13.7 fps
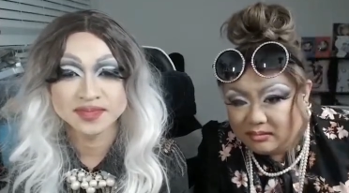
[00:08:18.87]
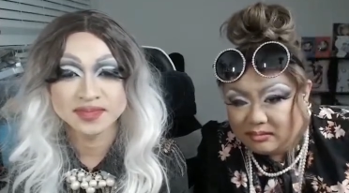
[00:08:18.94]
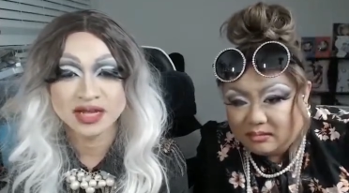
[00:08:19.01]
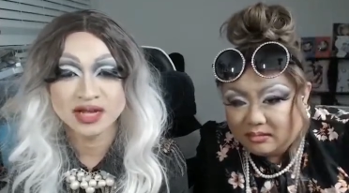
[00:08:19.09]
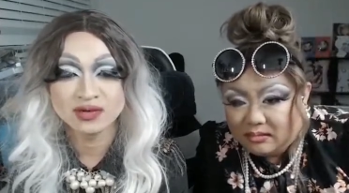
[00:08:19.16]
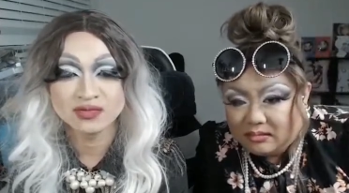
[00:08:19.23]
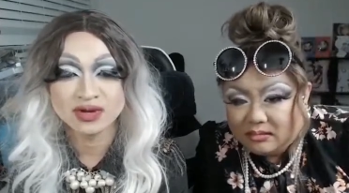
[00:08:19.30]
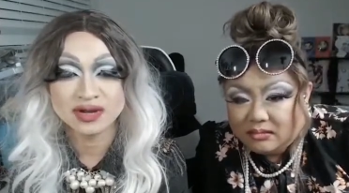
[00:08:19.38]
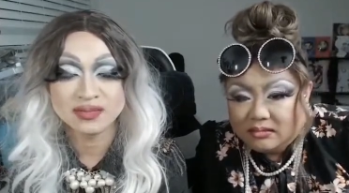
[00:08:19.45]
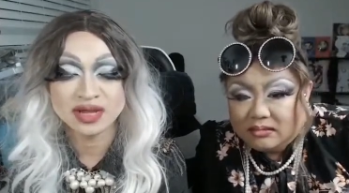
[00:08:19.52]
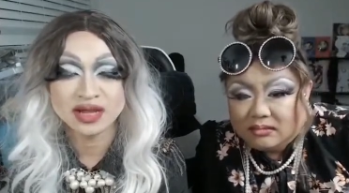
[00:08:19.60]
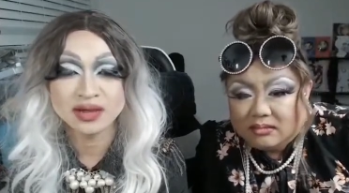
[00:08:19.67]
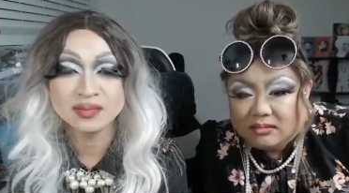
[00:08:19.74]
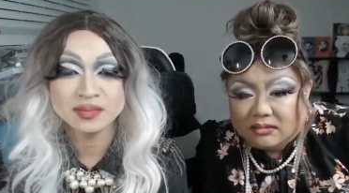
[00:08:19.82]
Speaker 1: All right,
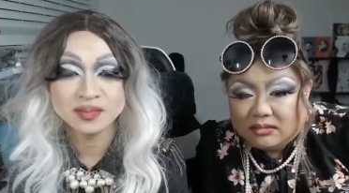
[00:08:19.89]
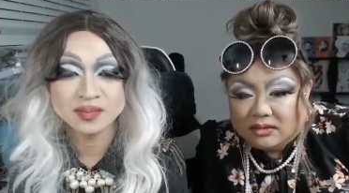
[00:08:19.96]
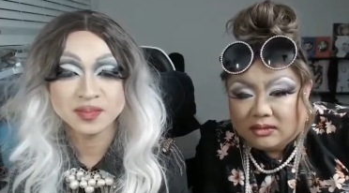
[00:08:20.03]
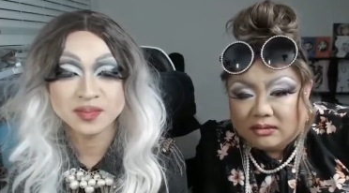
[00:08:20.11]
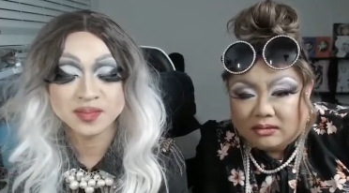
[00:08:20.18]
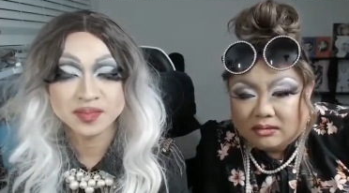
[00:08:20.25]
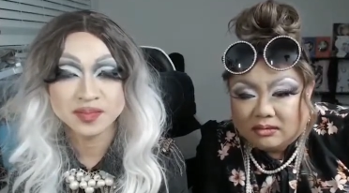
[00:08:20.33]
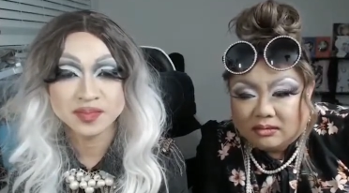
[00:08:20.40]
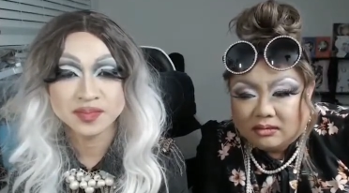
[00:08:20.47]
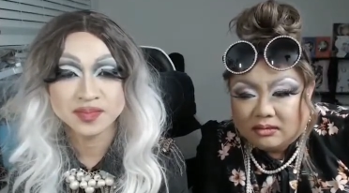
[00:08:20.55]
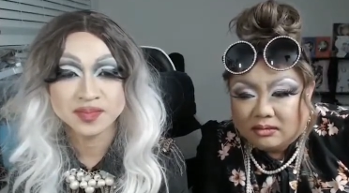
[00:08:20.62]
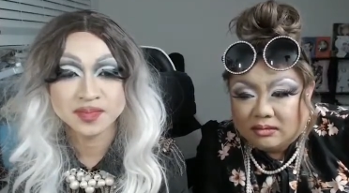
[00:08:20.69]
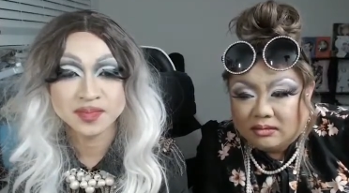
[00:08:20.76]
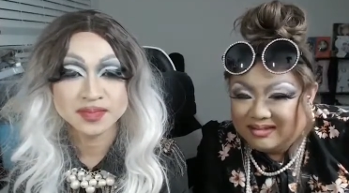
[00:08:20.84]
ma'am.
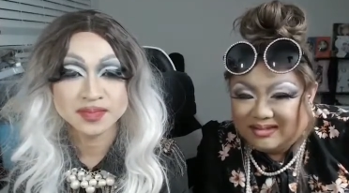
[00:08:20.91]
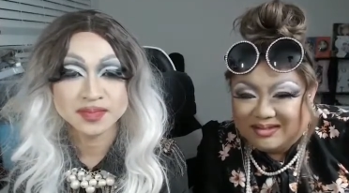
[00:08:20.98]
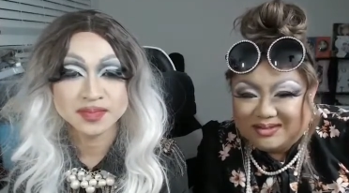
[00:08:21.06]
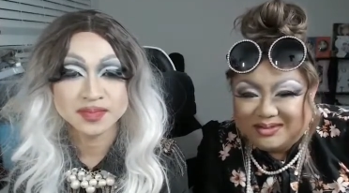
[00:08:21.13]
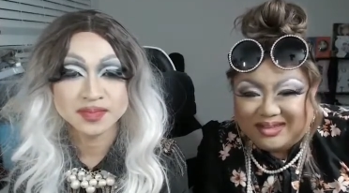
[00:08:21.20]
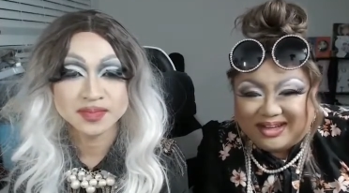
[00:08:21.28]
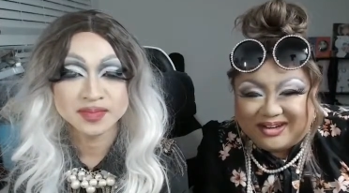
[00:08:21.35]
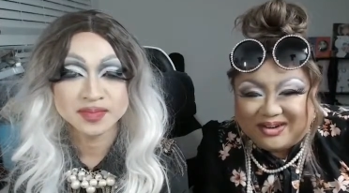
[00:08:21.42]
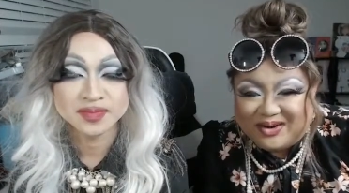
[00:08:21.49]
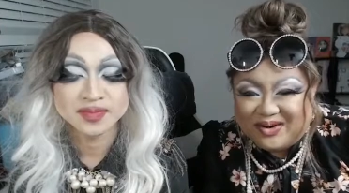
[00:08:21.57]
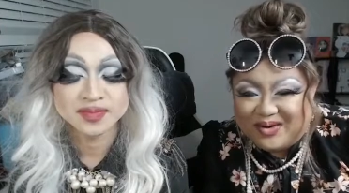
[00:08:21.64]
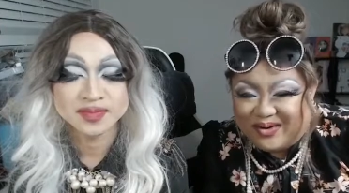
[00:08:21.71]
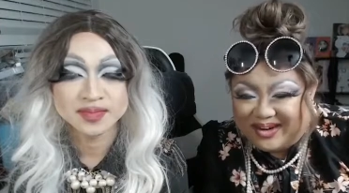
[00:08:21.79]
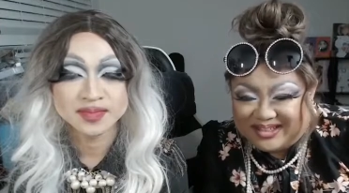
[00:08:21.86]
Oh, that
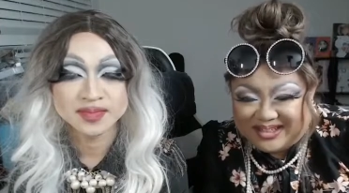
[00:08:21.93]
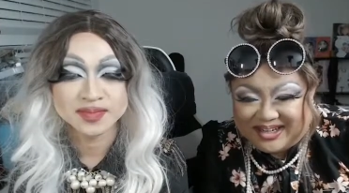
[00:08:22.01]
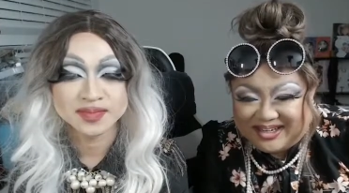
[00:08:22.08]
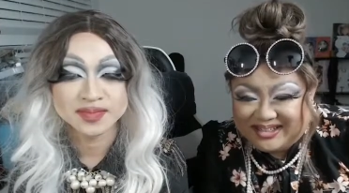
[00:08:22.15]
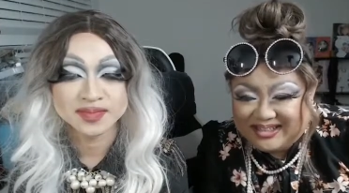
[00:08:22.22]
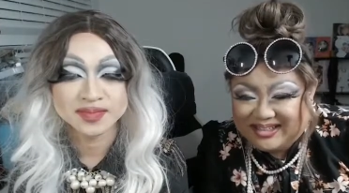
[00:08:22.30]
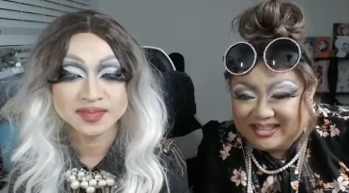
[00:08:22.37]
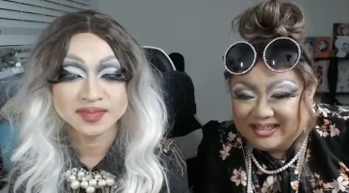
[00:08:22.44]
Speaker 2: noise, yes.